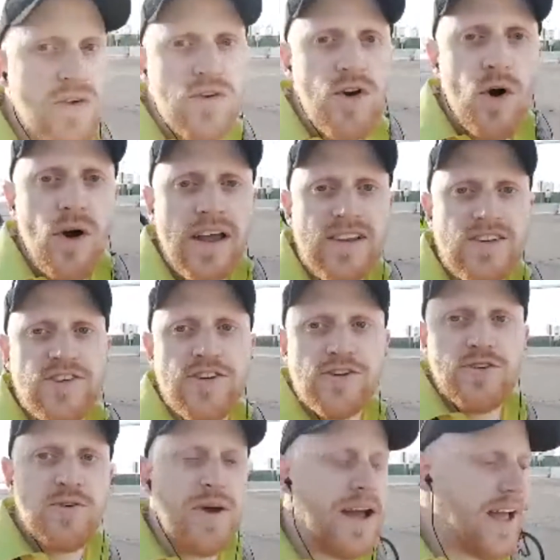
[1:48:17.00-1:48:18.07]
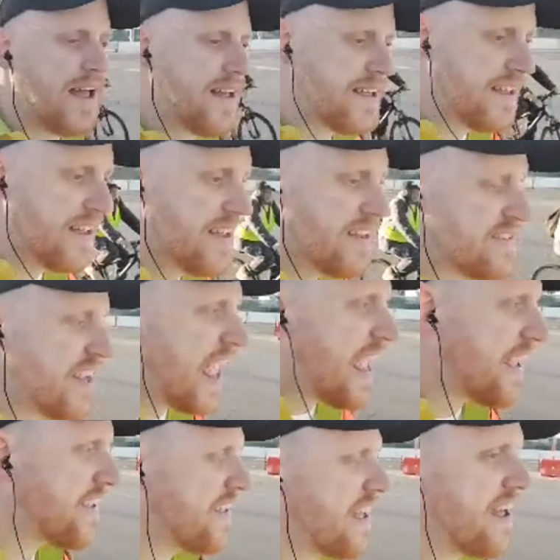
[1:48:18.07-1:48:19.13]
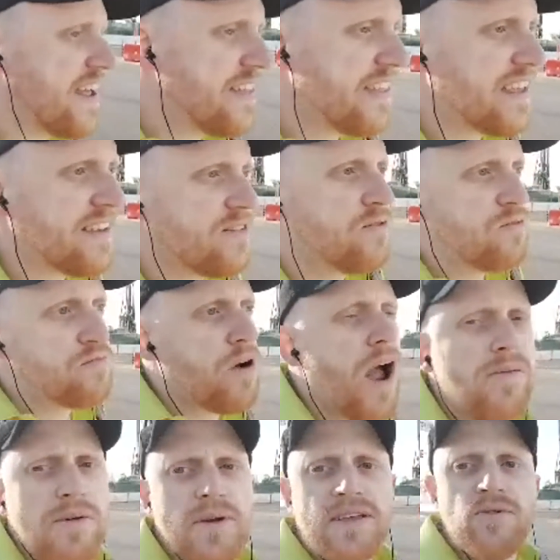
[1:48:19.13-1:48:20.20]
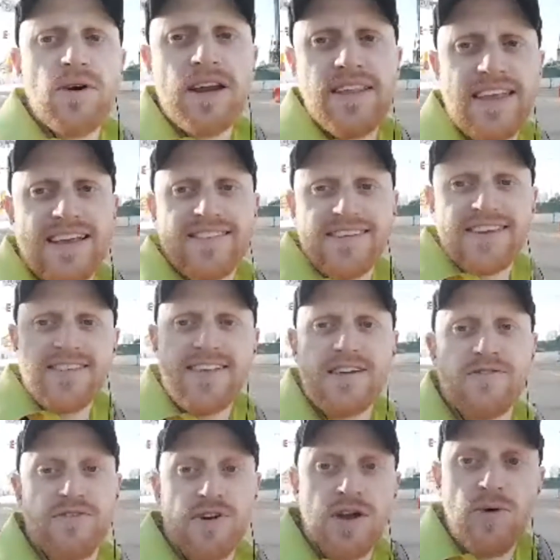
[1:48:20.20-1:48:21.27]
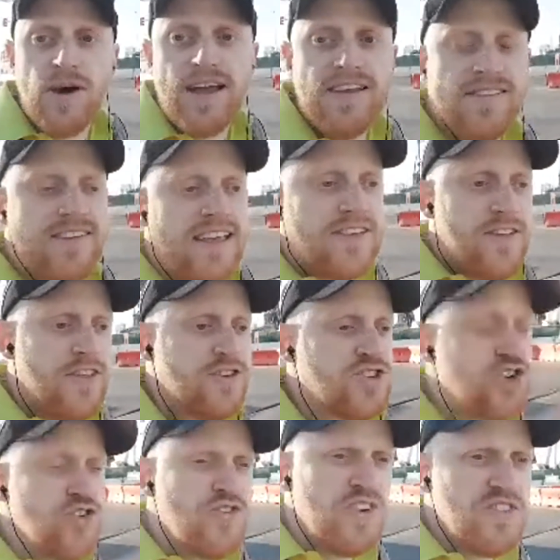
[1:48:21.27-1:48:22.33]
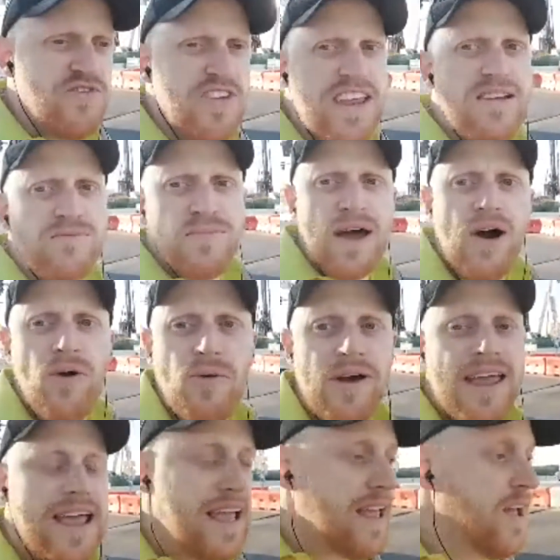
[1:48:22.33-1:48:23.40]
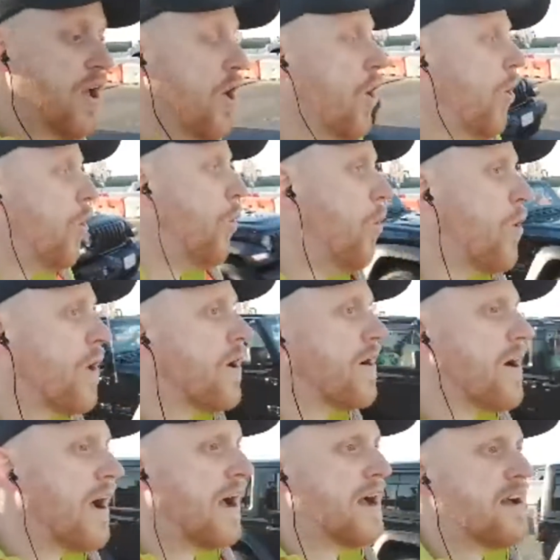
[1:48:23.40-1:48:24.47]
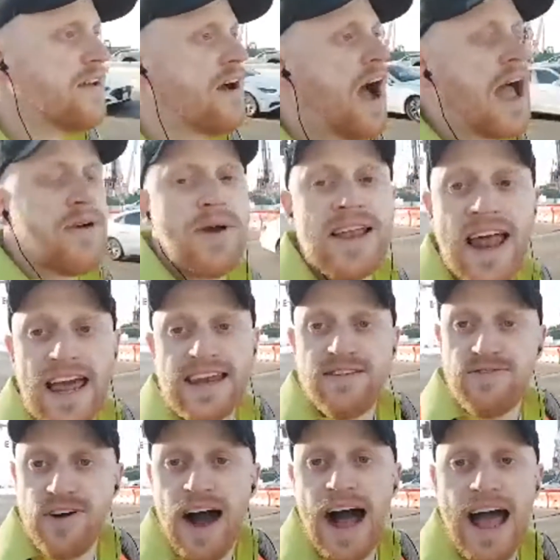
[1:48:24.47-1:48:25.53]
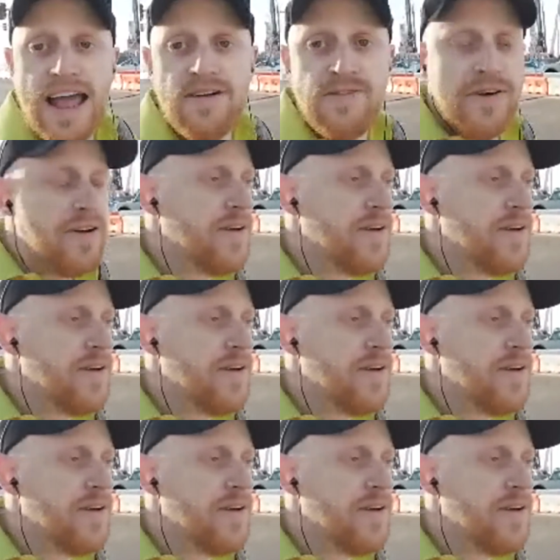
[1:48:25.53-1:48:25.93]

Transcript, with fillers: going to uh, take uh, the probably one of the existing freeways, either the 215 Beltway or uh, Highway 95,